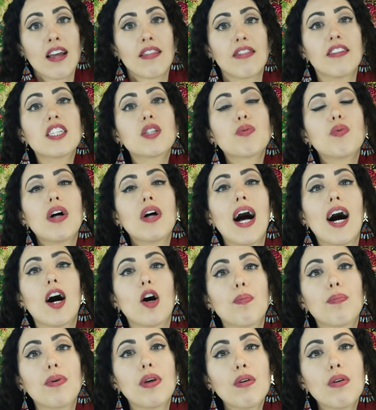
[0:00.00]
This will
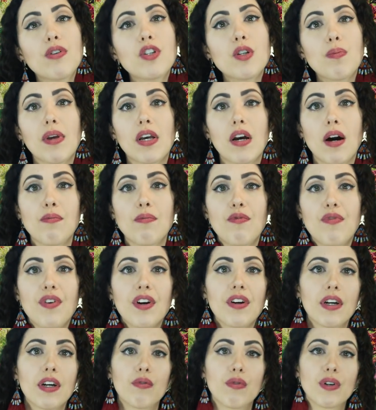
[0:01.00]
help you to become
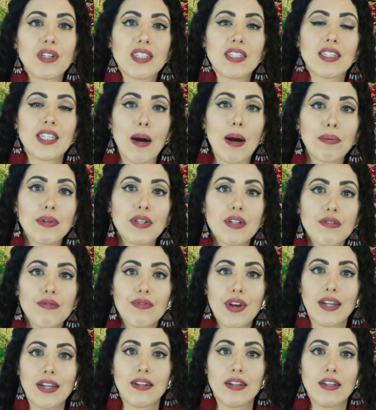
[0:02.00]
very
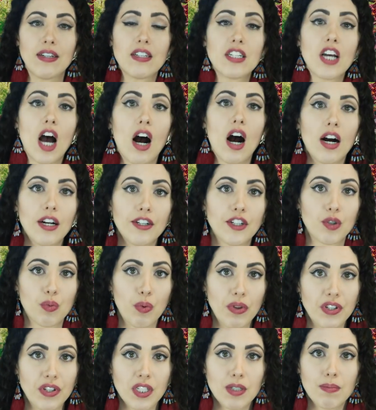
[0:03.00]
receptive and in touch
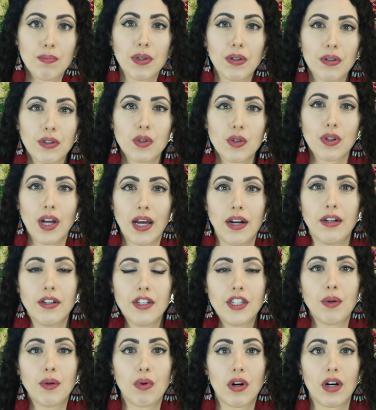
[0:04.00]
with spiritual
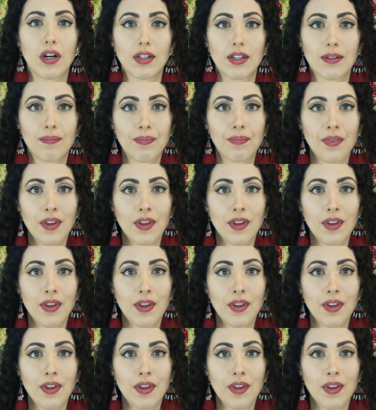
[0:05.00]
energy work.